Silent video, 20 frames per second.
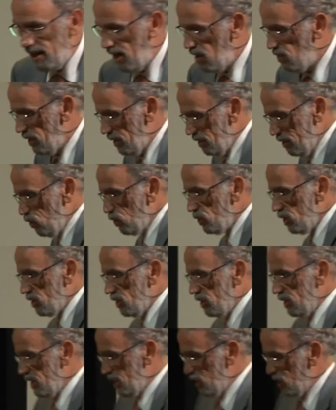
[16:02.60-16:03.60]
now in good
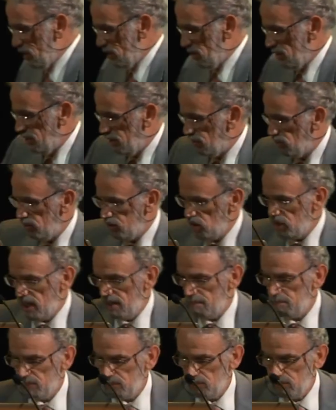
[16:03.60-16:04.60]
condition, good
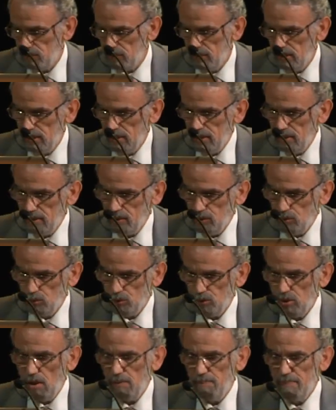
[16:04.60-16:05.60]
shape to
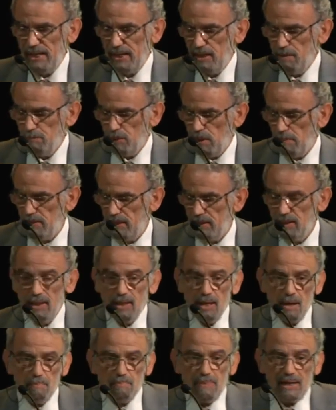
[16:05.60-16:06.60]
solve many problems.
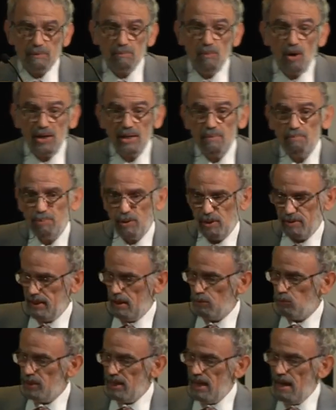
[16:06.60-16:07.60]
But more
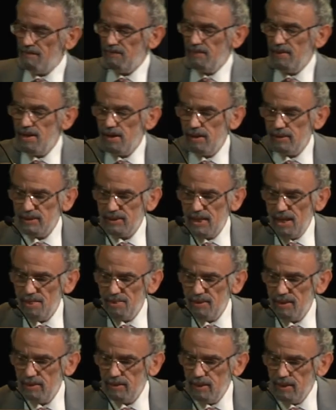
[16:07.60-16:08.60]
important, we have learned
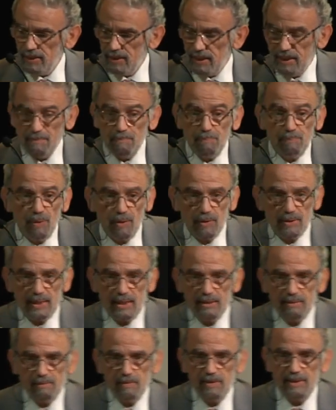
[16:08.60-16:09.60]
something
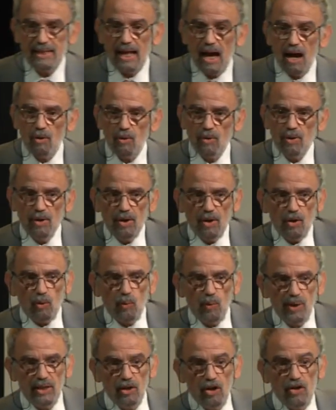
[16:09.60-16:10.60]
important. Now
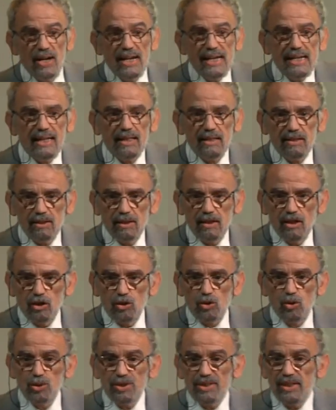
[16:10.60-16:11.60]
we don't need
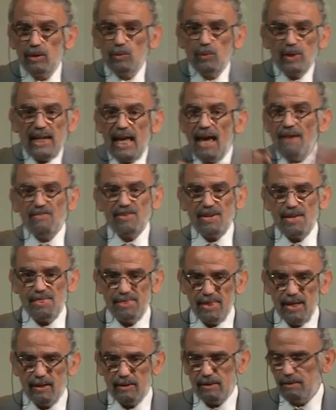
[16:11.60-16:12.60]
to sequence
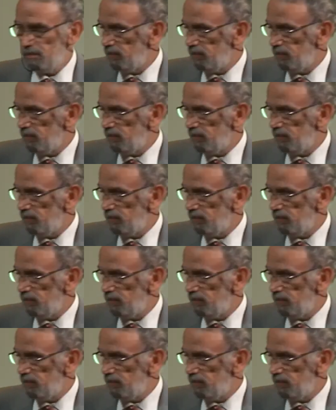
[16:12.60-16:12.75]
everything,